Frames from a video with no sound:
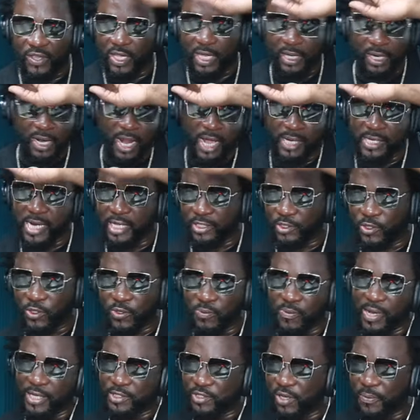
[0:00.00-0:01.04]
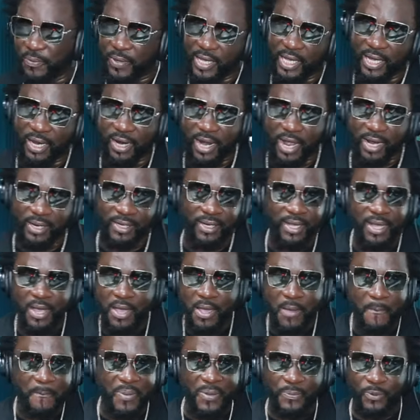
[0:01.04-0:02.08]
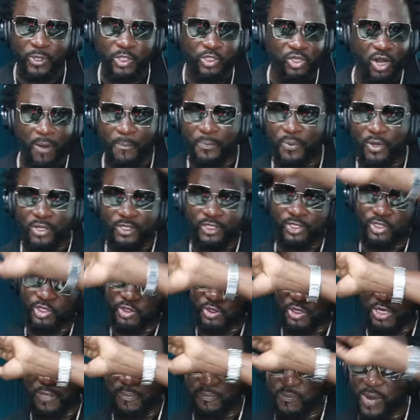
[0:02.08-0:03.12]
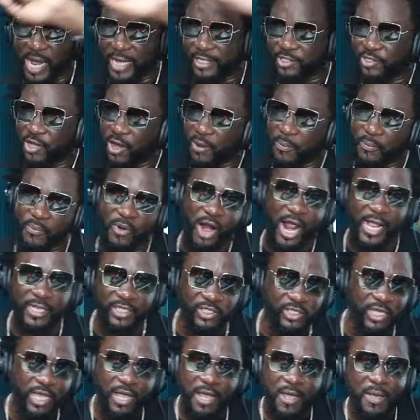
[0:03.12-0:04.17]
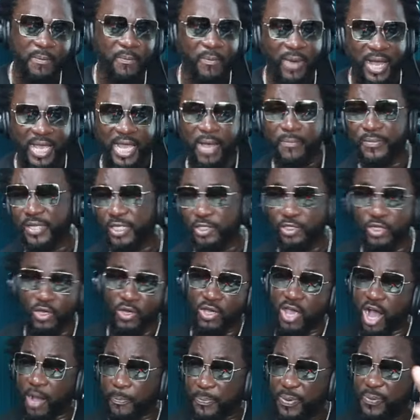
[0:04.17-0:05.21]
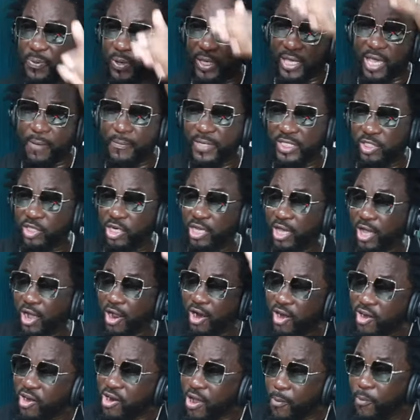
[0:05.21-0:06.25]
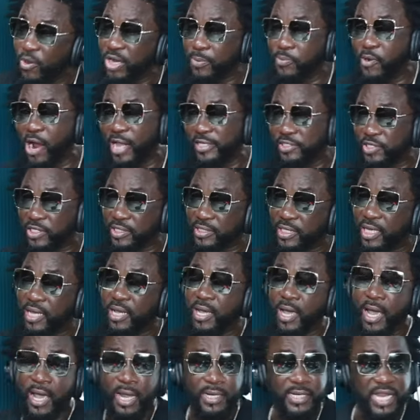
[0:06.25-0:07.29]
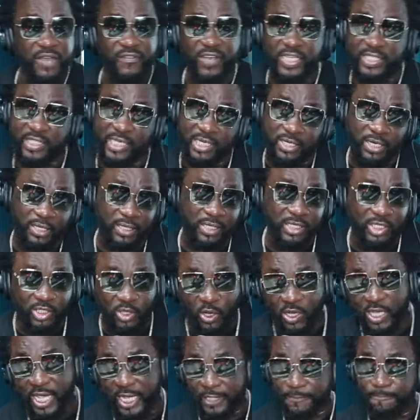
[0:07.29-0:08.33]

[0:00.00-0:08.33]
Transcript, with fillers: England, that tune mash up England. People jump on tree, on branch. Miami, New York, people came into the club with branches. I never seen nothing so yet.